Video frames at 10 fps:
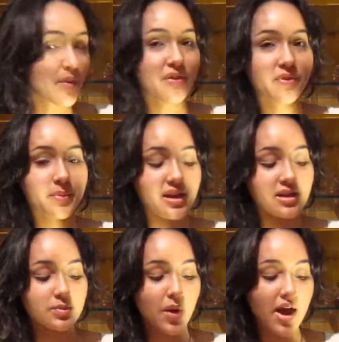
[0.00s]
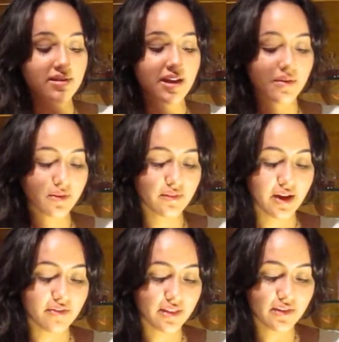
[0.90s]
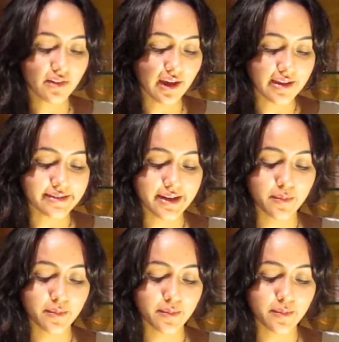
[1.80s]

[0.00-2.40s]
bought from Express. I don't even have the little case